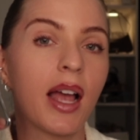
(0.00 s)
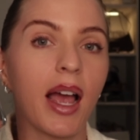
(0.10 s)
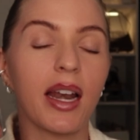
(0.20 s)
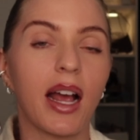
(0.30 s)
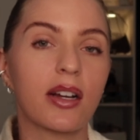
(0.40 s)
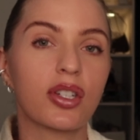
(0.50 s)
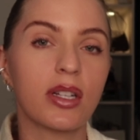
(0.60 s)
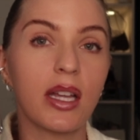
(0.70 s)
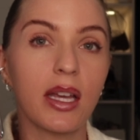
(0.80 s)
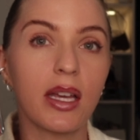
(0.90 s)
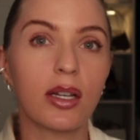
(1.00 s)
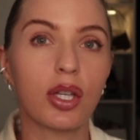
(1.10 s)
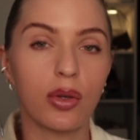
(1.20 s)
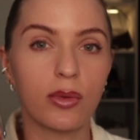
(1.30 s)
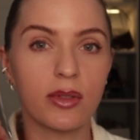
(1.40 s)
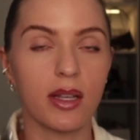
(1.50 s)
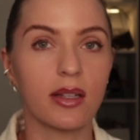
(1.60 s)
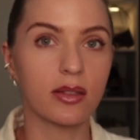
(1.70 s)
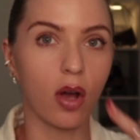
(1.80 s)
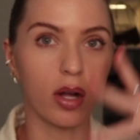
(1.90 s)
and actually use
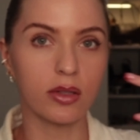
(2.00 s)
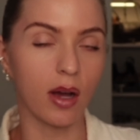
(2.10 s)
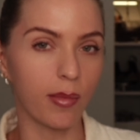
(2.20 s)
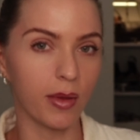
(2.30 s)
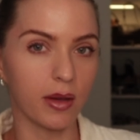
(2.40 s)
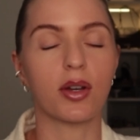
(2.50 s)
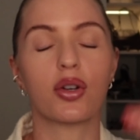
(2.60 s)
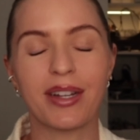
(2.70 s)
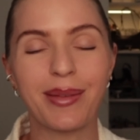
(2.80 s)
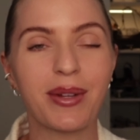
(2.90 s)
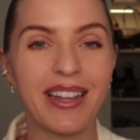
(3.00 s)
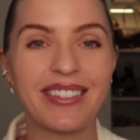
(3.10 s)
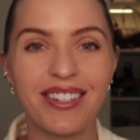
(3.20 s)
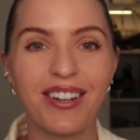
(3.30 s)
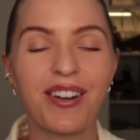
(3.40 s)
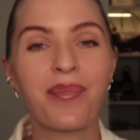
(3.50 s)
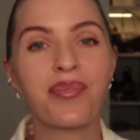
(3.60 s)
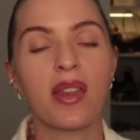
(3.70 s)
this on top of the cream cleanser,